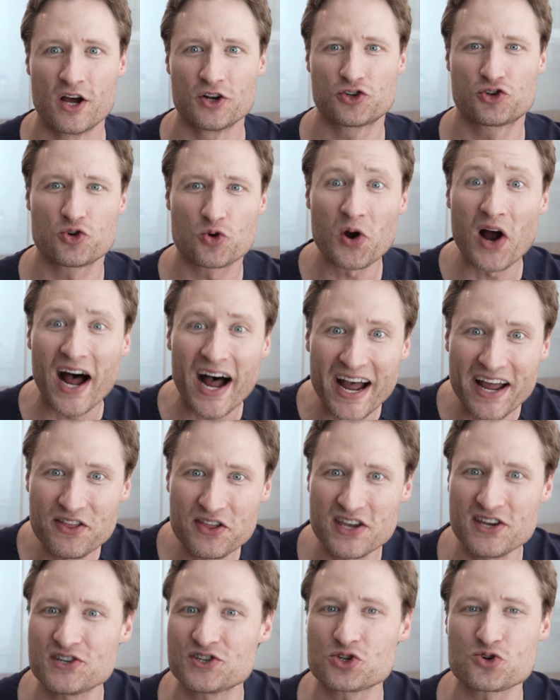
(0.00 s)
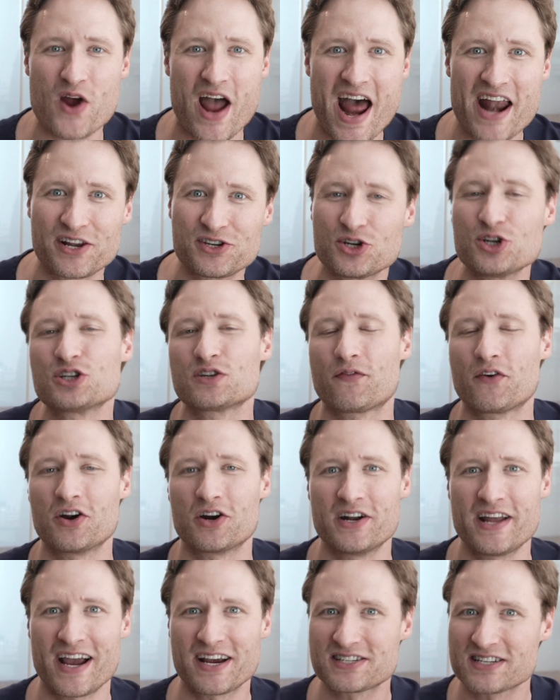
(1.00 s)
Try these strategies for
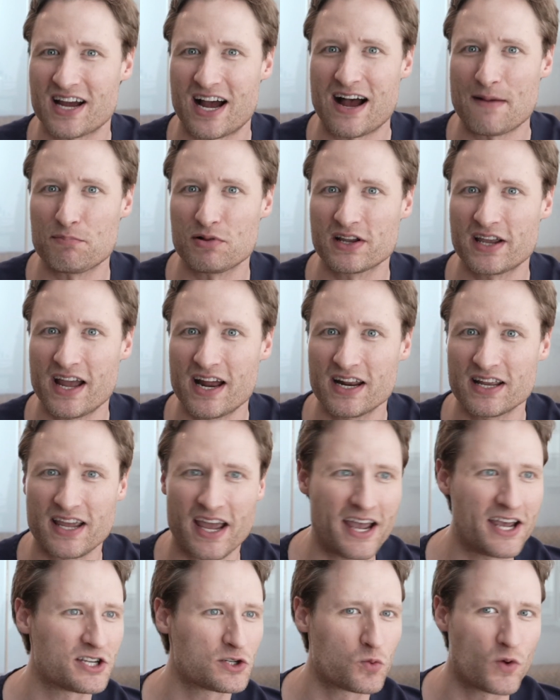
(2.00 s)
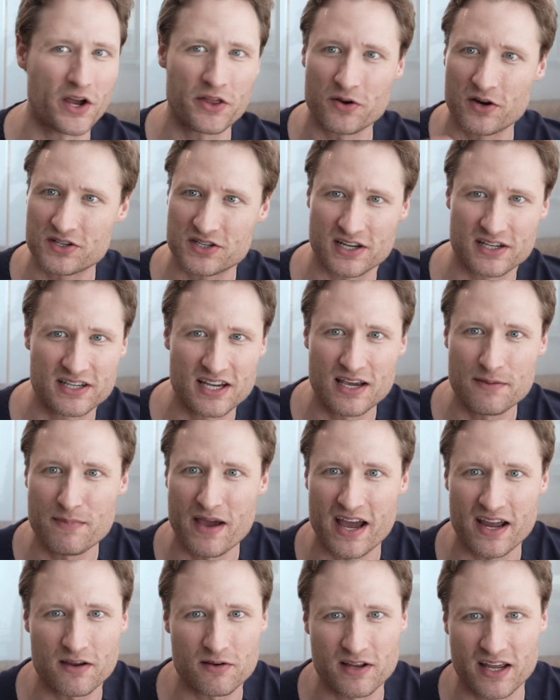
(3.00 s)
your next complicated case, whether it's a
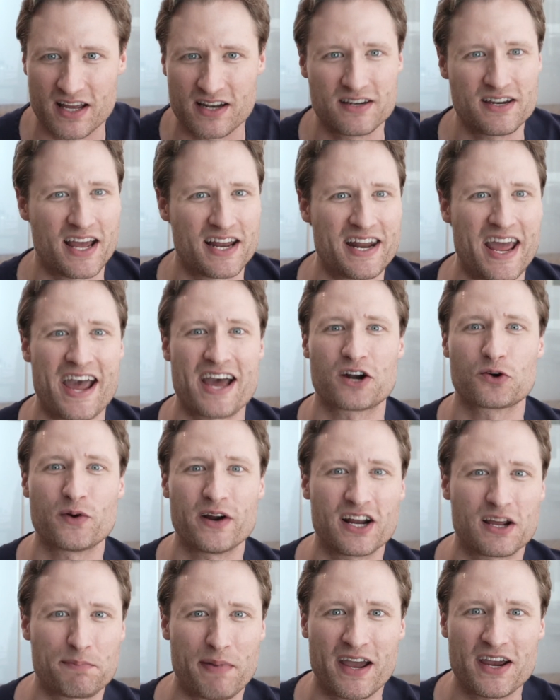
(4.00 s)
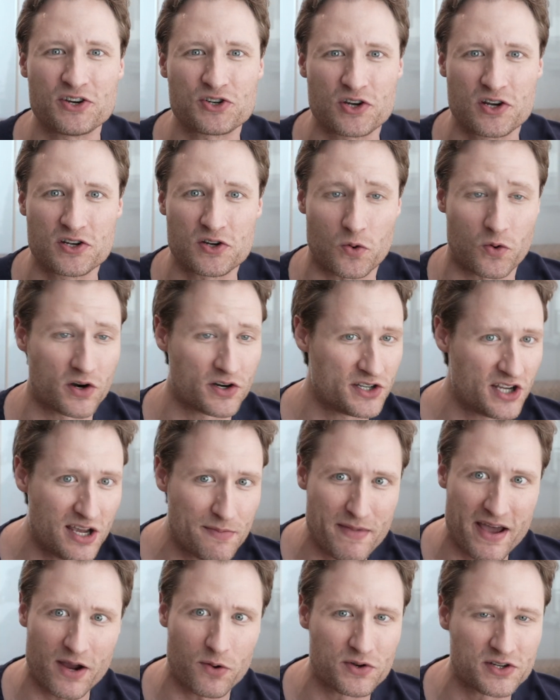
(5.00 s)
DMEK in an aniridic patient or a
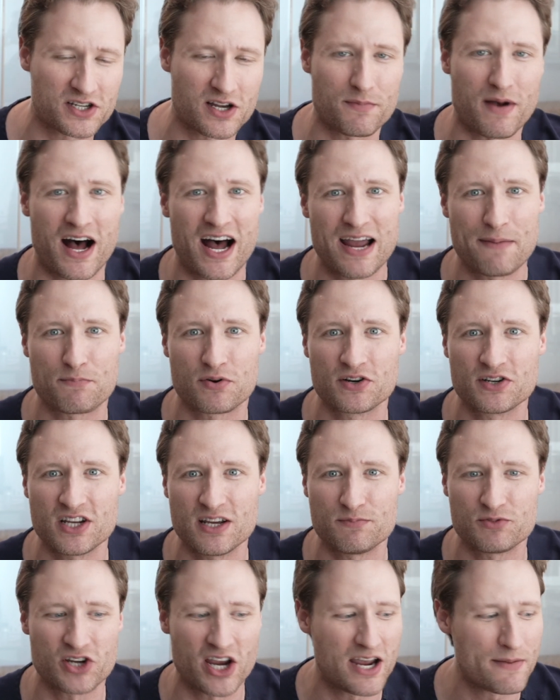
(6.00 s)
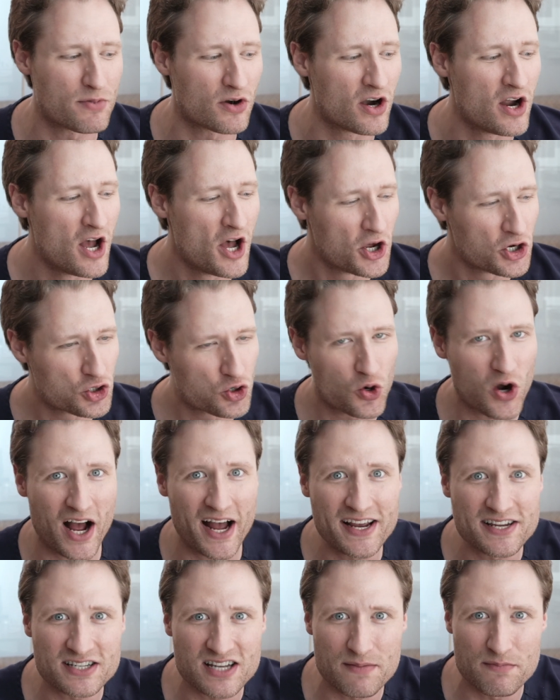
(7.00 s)
DMEK with some hyper deep chamber.
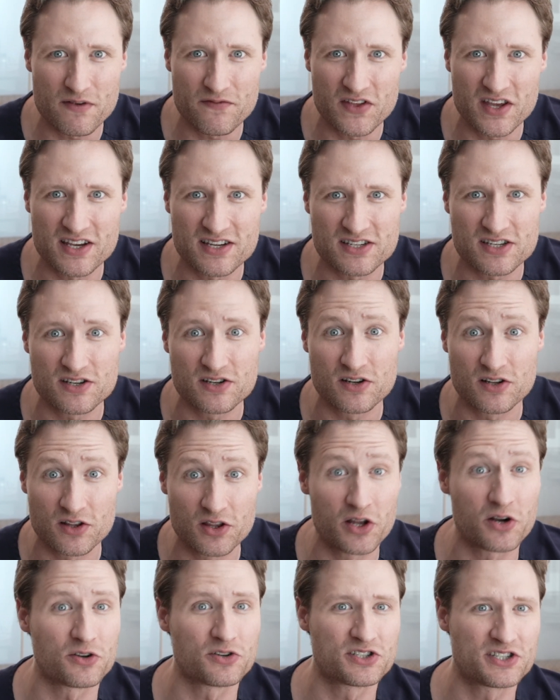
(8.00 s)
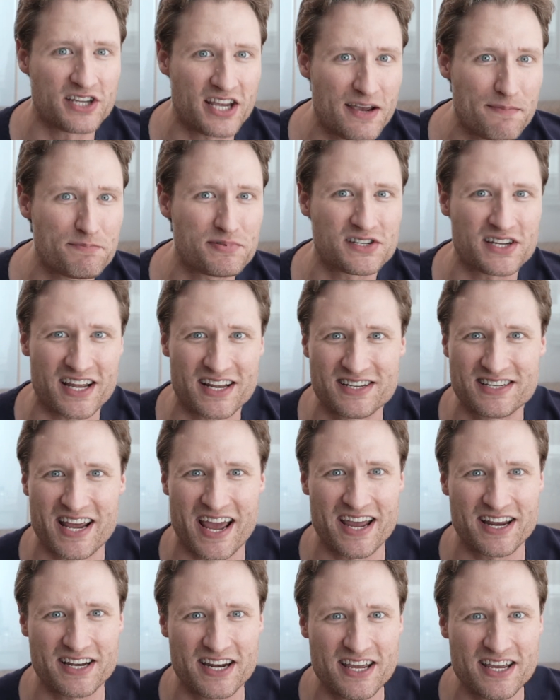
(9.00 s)
Try some of these little tips and
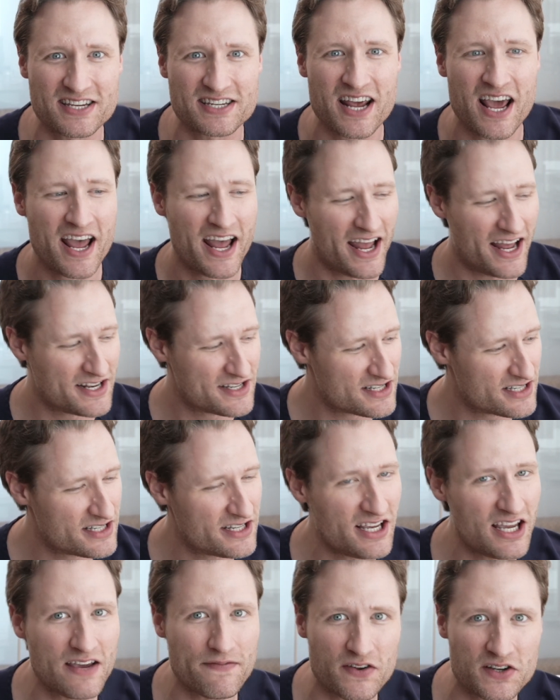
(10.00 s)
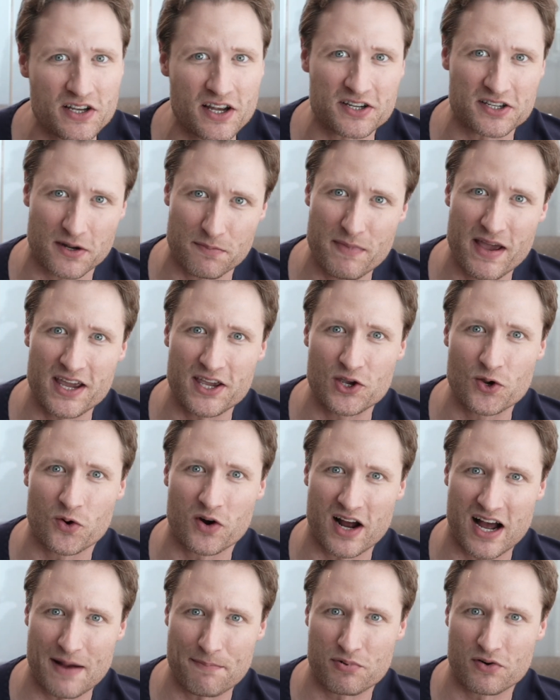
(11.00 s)
techniques and see if it doesn't make
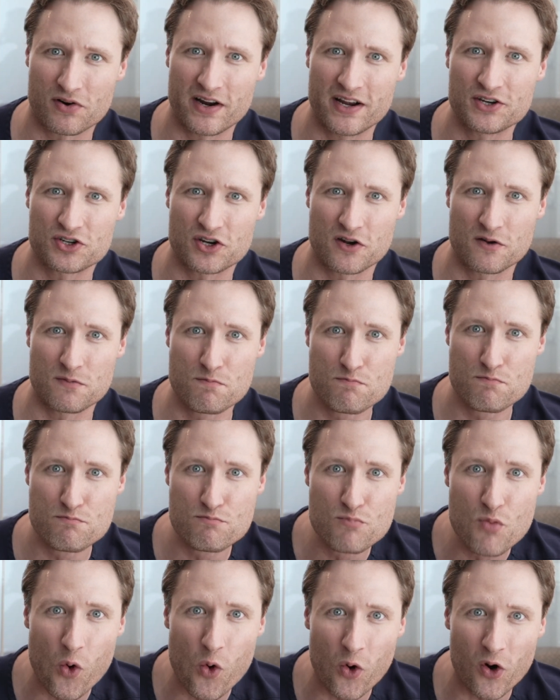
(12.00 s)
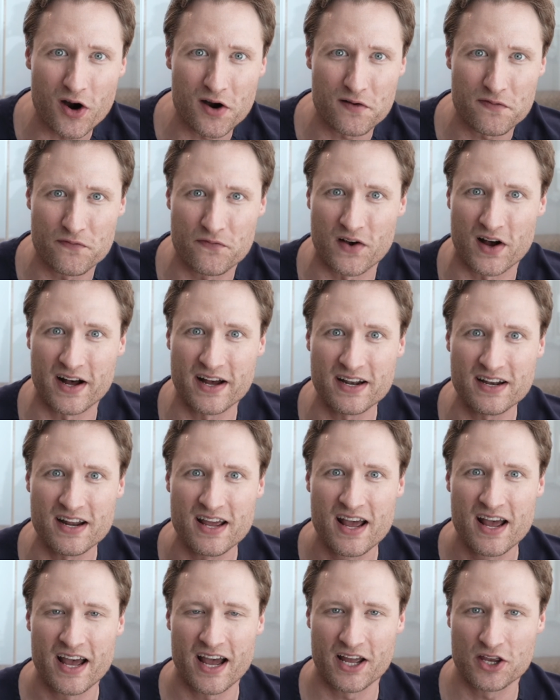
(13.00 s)
your operation more
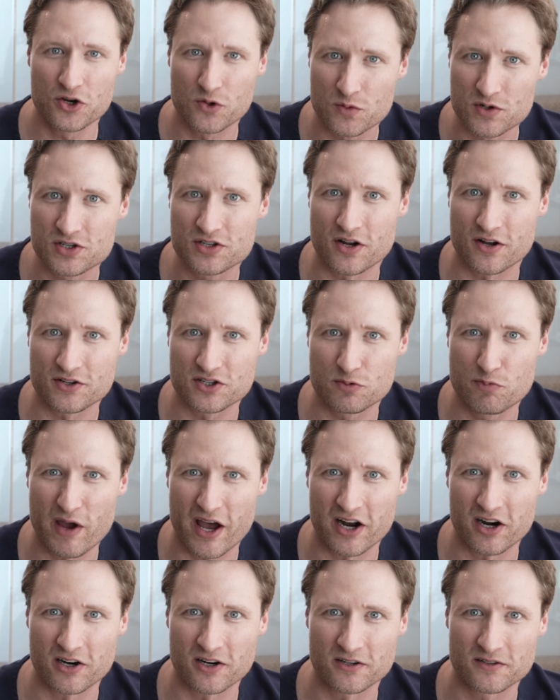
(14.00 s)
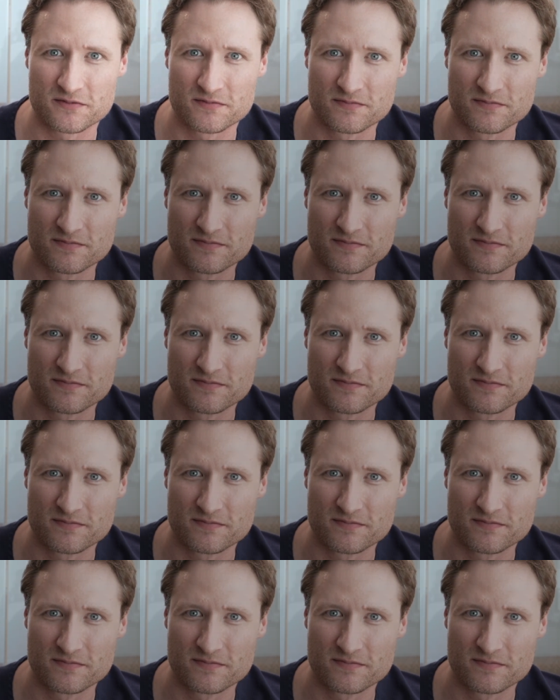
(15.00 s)
fun and your results better.